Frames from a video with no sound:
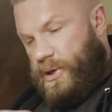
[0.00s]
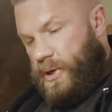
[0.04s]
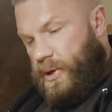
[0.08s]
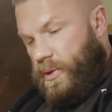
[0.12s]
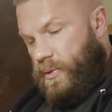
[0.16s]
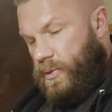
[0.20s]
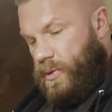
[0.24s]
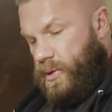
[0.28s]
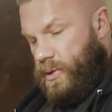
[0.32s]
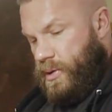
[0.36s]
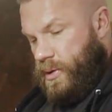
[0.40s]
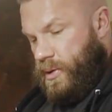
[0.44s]

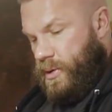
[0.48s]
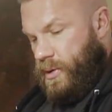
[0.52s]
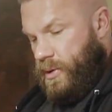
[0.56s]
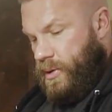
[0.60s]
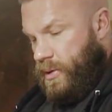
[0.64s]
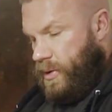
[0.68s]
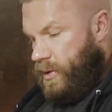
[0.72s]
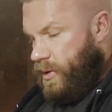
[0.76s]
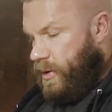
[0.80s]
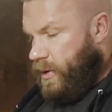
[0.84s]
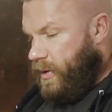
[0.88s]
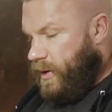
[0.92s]
juice.
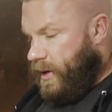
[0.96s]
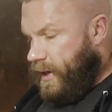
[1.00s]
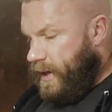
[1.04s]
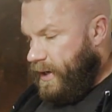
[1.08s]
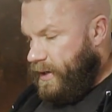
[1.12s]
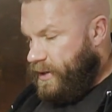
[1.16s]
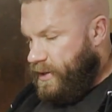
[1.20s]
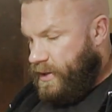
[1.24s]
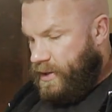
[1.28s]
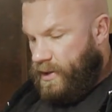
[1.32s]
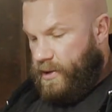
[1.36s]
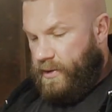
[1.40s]

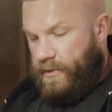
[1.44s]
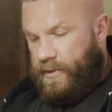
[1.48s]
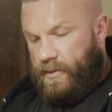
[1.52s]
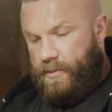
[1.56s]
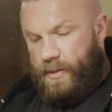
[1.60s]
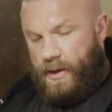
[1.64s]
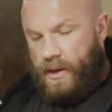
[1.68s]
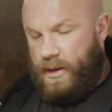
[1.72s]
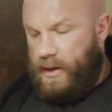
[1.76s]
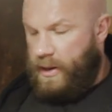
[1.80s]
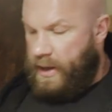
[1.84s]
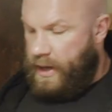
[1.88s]
Okay, so there's another
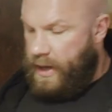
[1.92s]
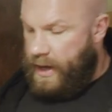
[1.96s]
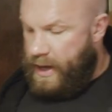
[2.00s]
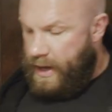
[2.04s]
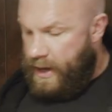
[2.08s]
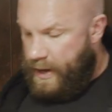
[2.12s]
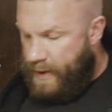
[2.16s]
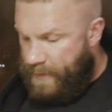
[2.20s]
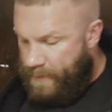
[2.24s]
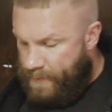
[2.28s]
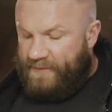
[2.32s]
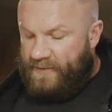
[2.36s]
meal
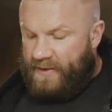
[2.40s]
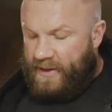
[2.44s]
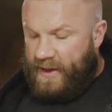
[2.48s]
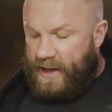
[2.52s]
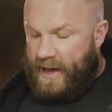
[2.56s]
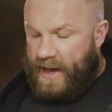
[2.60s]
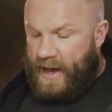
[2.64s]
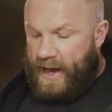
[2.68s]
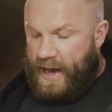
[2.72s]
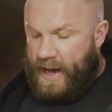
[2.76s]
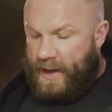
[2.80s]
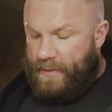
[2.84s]
there. After
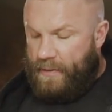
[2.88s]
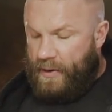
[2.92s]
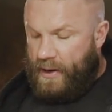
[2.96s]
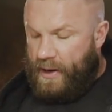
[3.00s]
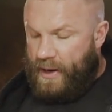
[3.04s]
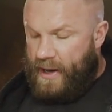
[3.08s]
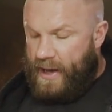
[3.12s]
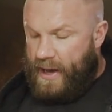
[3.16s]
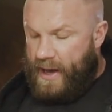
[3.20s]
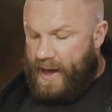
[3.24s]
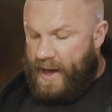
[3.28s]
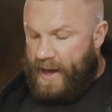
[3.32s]
that, I'm
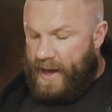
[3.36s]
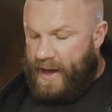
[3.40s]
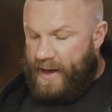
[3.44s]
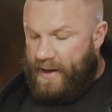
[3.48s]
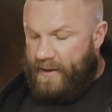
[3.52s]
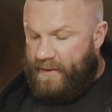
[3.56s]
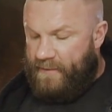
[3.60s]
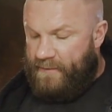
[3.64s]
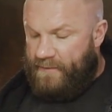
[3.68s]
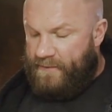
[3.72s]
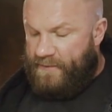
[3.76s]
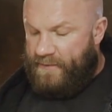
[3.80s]
gonna
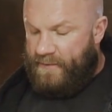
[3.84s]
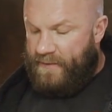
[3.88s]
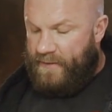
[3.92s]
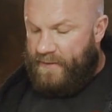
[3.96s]
have